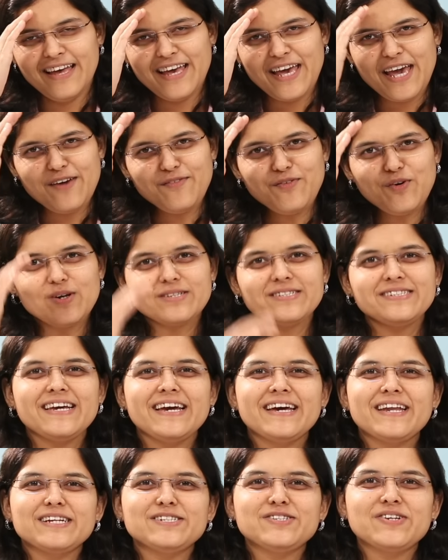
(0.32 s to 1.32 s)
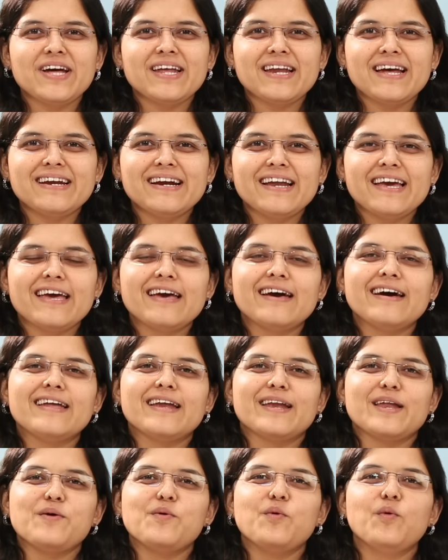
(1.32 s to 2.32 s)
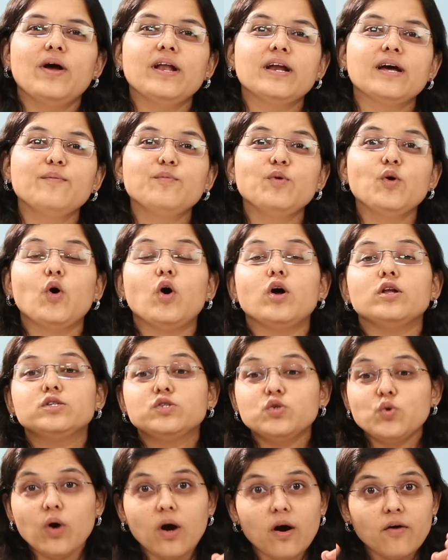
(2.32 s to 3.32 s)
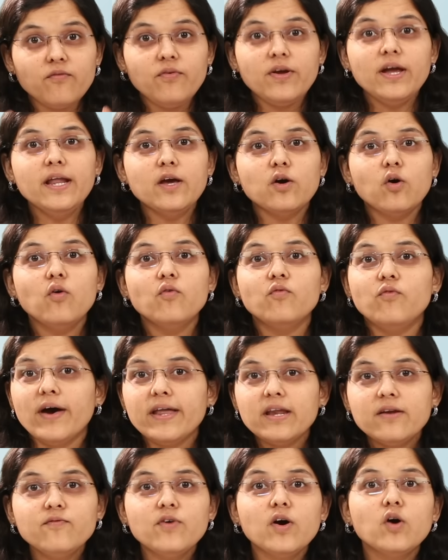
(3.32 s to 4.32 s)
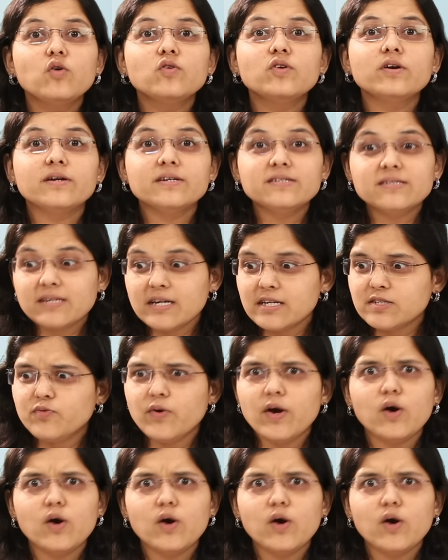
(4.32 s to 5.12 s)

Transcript: Hey folks, here Rachana Ranade here and I welcome you all to a video wherein we are going to discuss,